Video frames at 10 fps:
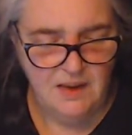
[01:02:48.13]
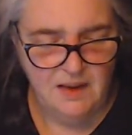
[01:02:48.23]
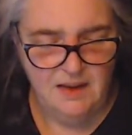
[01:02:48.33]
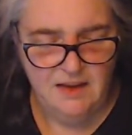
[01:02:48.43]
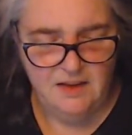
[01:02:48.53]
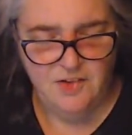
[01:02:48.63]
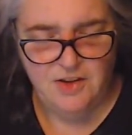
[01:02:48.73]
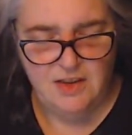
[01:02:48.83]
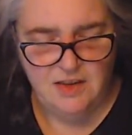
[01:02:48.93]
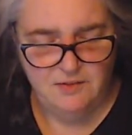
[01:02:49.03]
I
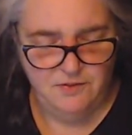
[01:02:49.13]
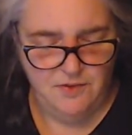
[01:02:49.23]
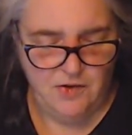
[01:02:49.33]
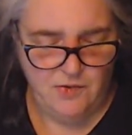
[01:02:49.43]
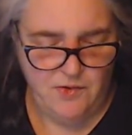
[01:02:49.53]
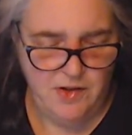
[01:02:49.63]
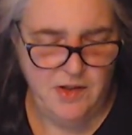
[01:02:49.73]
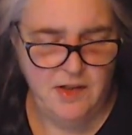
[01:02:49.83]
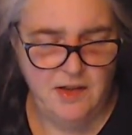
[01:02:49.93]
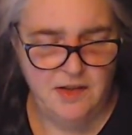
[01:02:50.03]
actually
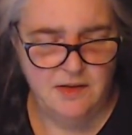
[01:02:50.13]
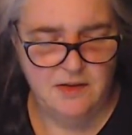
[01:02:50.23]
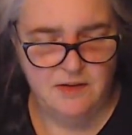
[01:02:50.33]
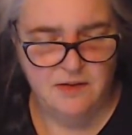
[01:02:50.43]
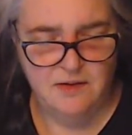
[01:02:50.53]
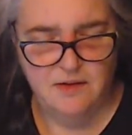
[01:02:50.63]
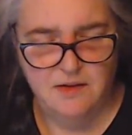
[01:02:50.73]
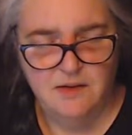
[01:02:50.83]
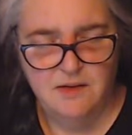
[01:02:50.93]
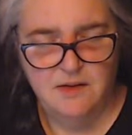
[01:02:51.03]
recorded it.
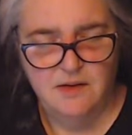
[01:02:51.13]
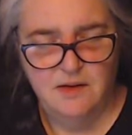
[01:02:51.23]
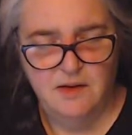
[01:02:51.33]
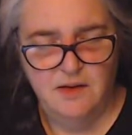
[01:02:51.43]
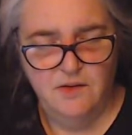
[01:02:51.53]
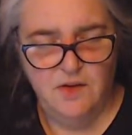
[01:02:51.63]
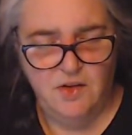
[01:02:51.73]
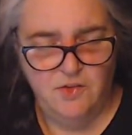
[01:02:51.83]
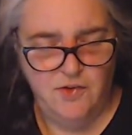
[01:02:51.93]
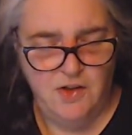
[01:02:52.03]
I don't
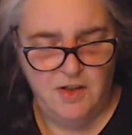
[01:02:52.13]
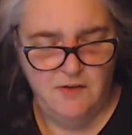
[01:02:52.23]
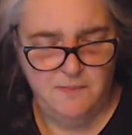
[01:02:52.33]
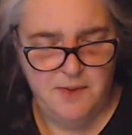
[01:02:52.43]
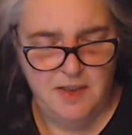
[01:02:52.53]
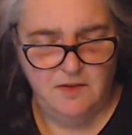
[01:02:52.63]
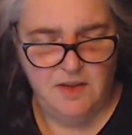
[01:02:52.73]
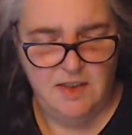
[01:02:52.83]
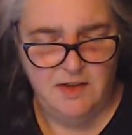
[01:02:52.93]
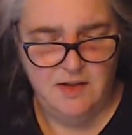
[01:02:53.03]
know if you guys will be able
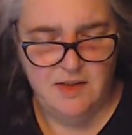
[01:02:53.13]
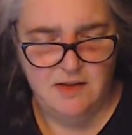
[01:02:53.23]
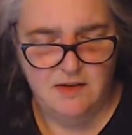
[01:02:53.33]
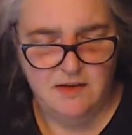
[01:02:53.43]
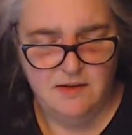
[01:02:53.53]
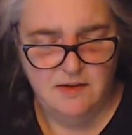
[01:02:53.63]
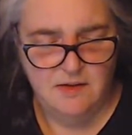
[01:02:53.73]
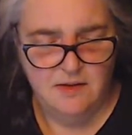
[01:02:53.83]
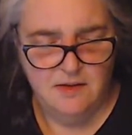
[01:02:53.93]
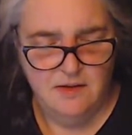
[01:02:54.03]
to hear it.
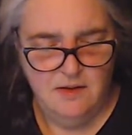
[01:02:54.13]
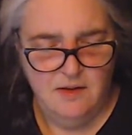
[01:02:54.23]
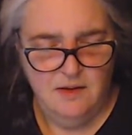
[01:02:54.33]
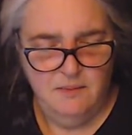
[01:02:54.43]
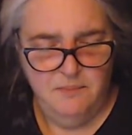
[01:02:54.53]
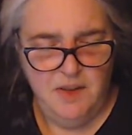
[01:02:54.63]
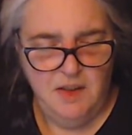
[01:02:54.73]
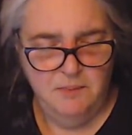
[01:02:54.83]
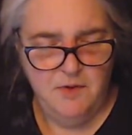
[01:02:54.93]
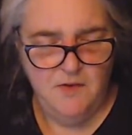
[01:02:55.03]
But
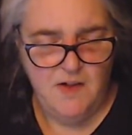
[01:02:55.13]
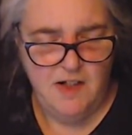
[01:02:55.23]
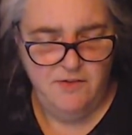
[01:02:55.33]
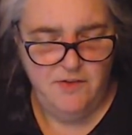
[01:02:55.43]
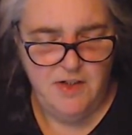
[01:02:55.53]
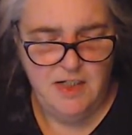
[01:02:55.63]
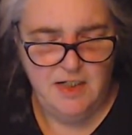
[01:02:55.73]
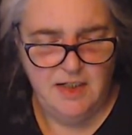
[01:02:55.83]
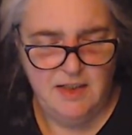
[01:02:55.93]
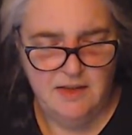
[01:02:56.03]
almost every
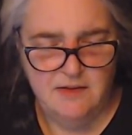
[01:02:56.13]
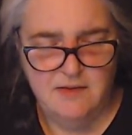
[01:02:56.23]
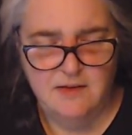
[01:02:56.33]
night,